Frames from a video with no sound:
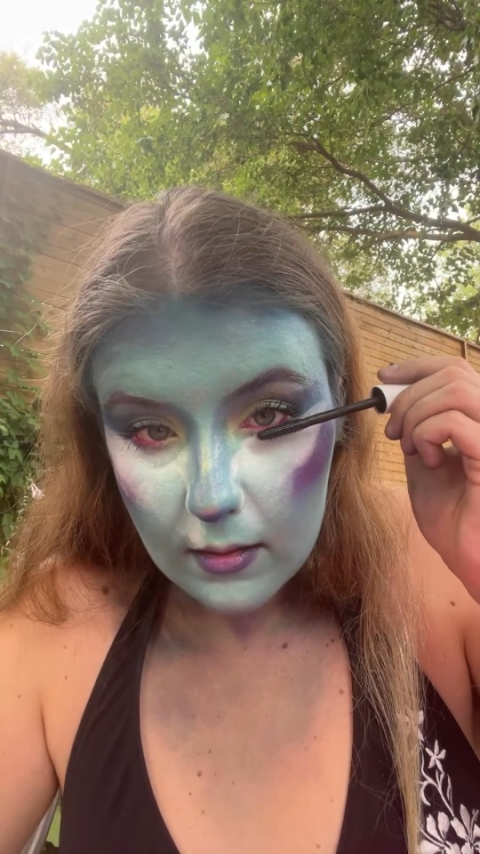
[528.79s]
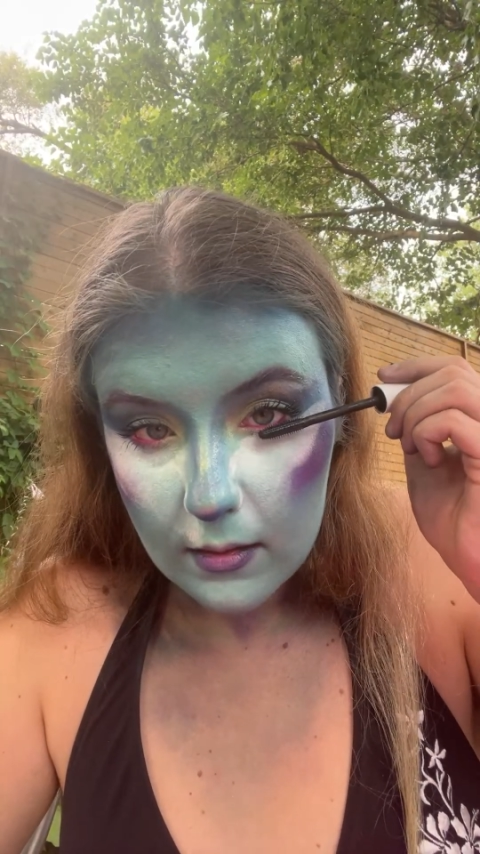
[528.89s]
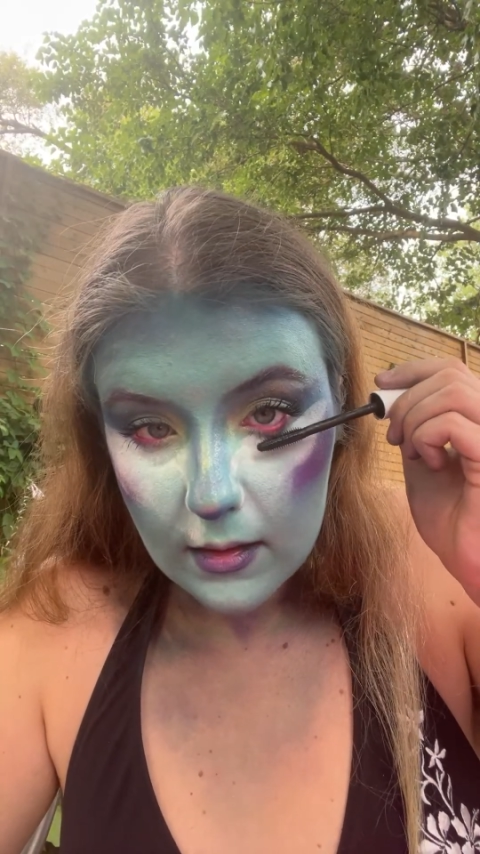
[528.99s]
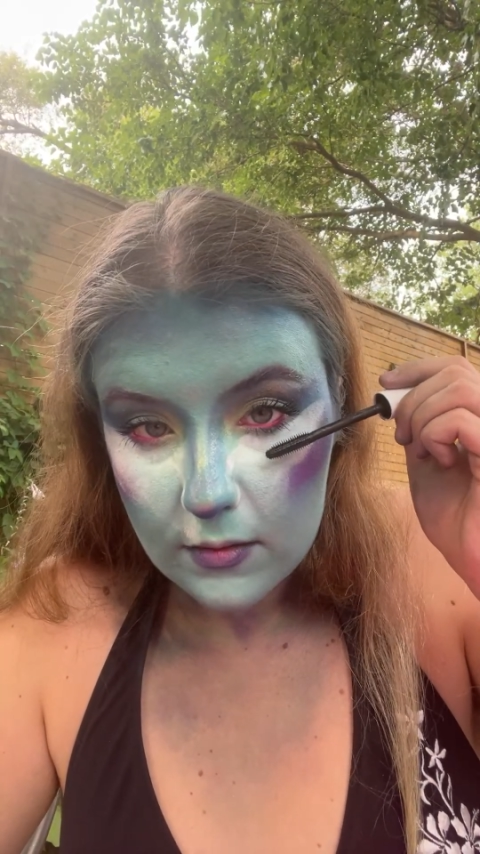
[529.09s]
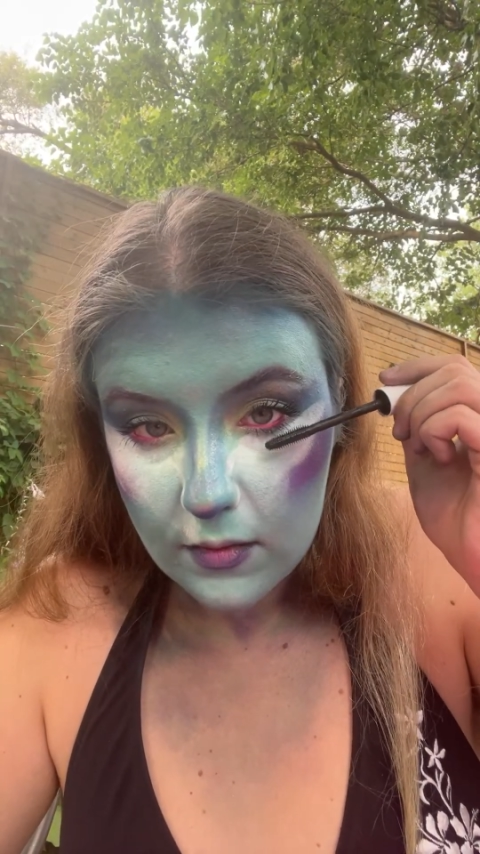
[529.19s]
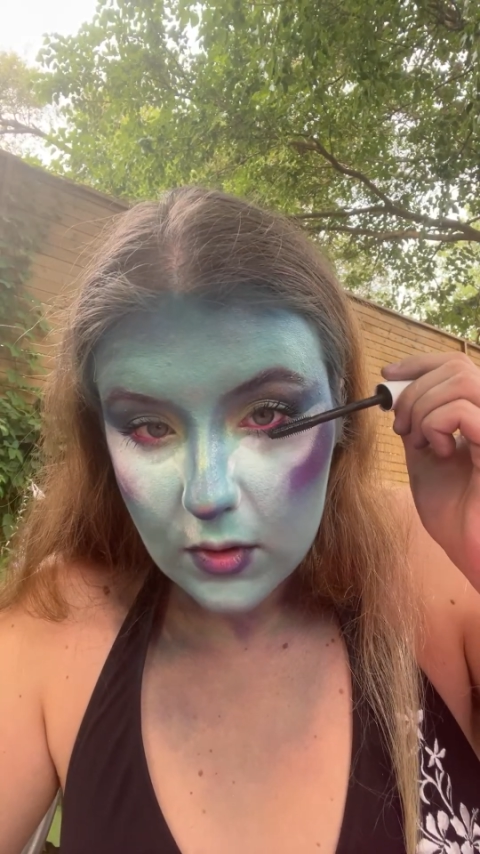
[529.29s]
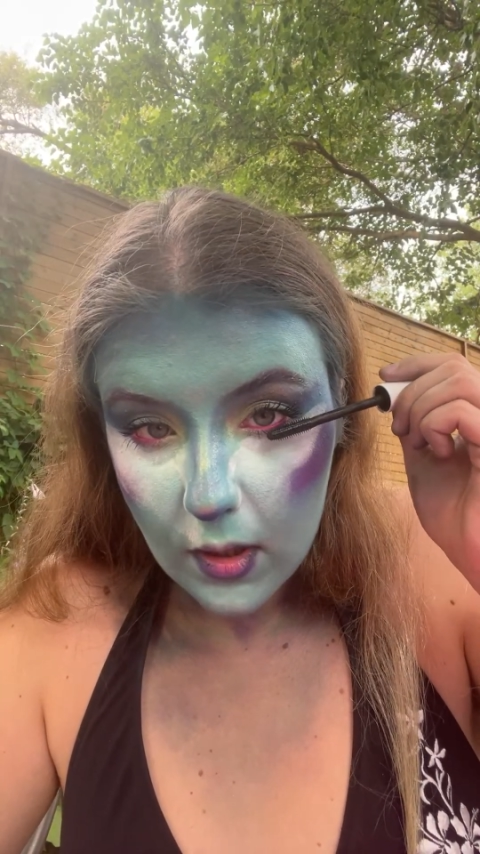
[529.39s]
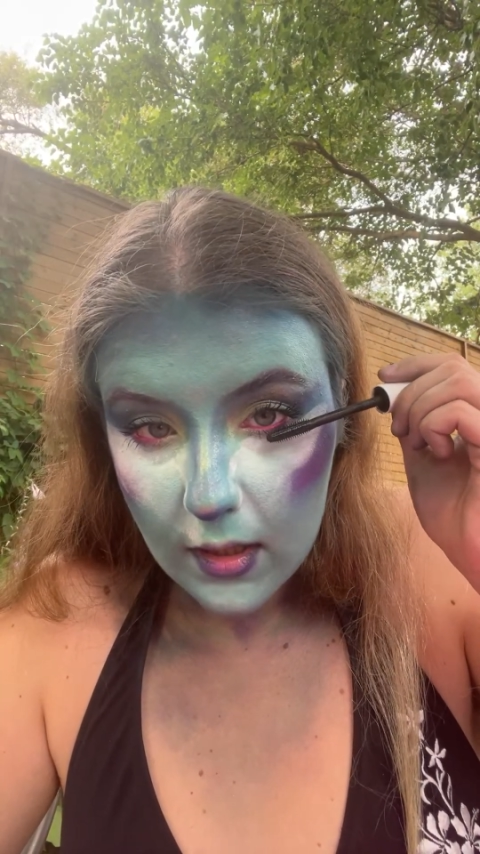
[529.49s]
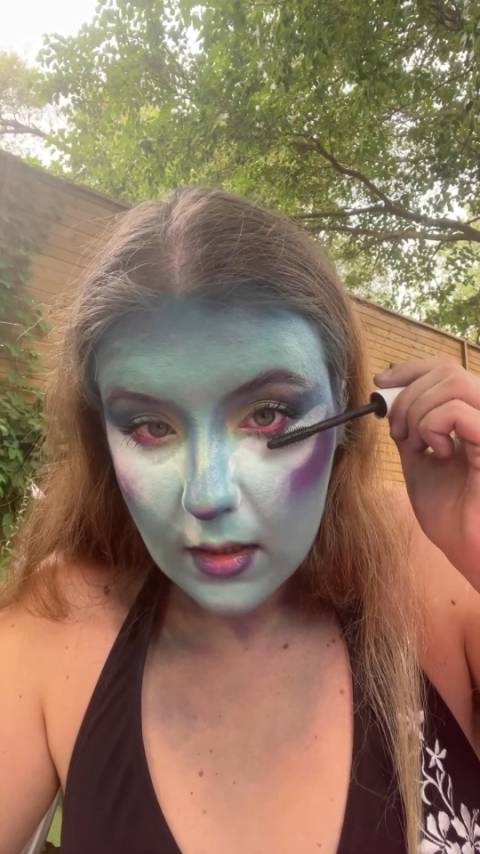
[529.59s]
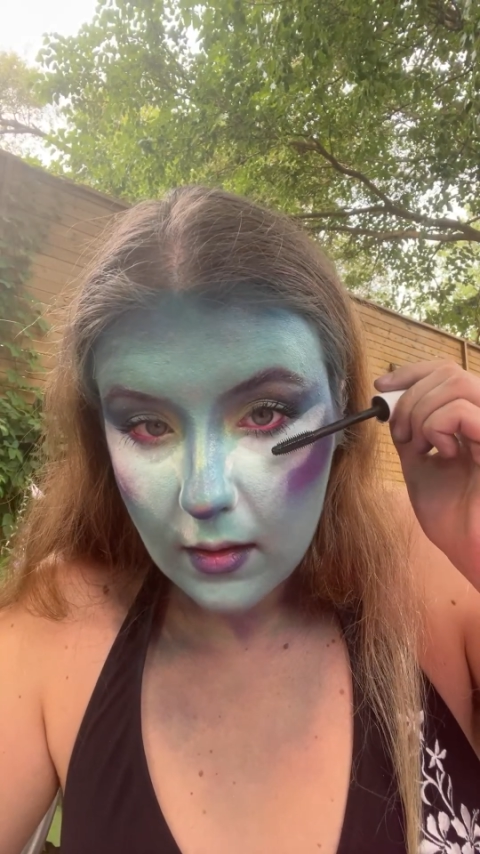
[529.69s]
Thanks for
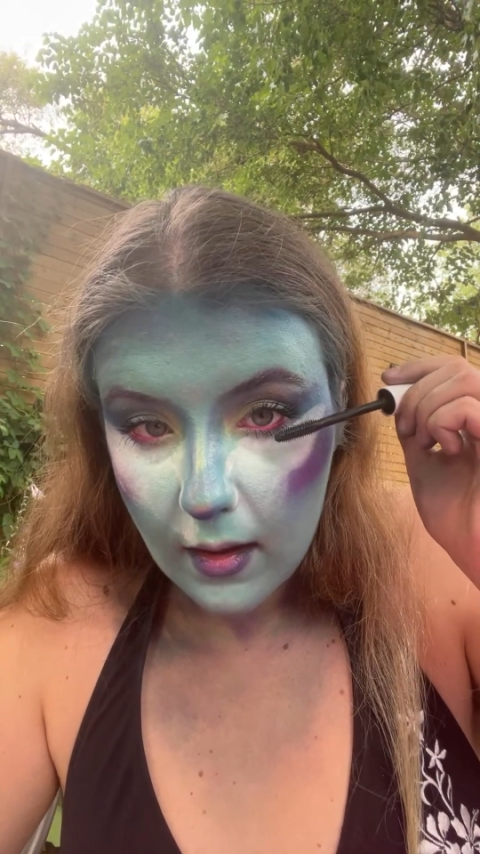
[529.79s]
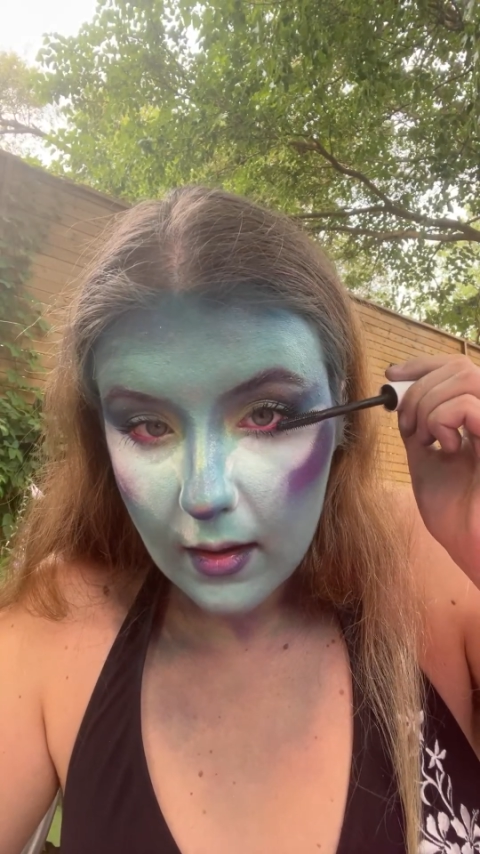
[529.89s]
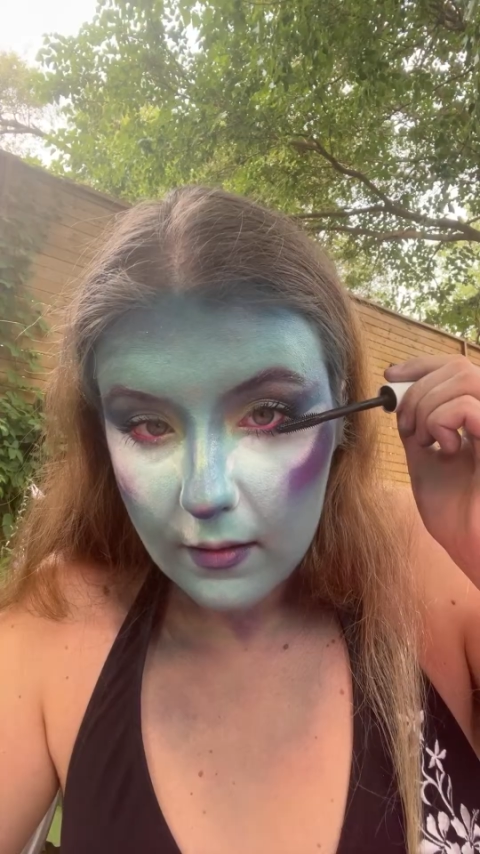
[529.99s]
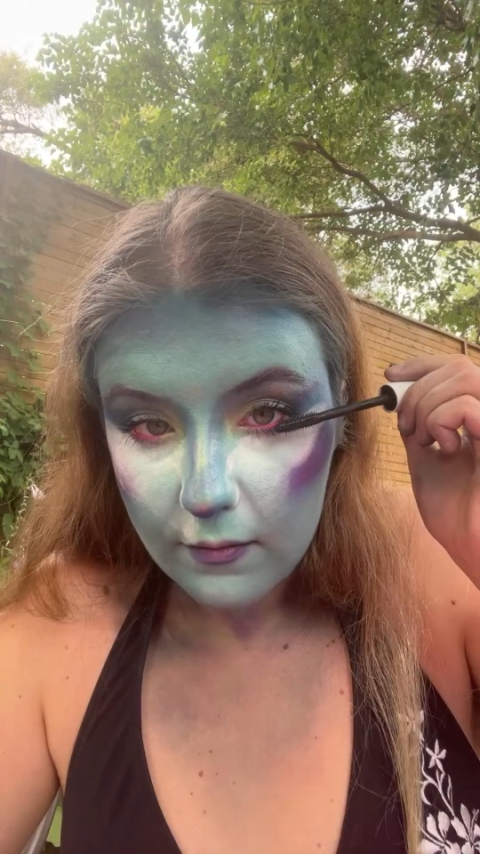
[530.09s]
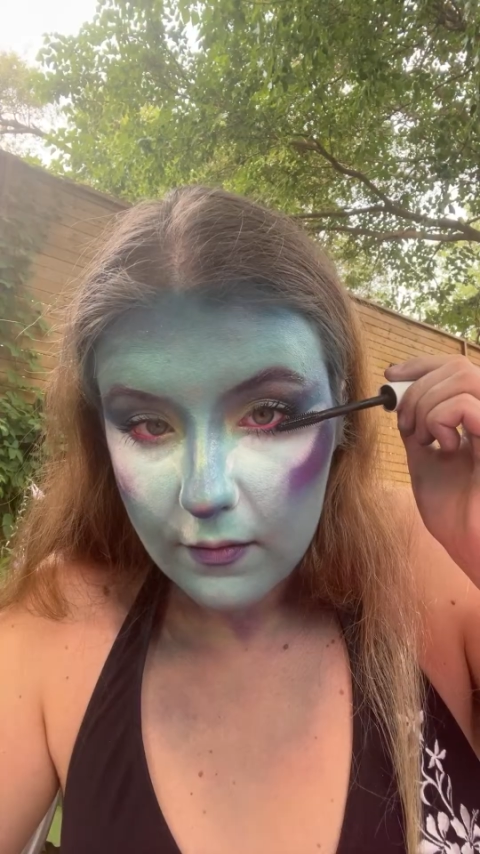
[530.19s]
joining the live.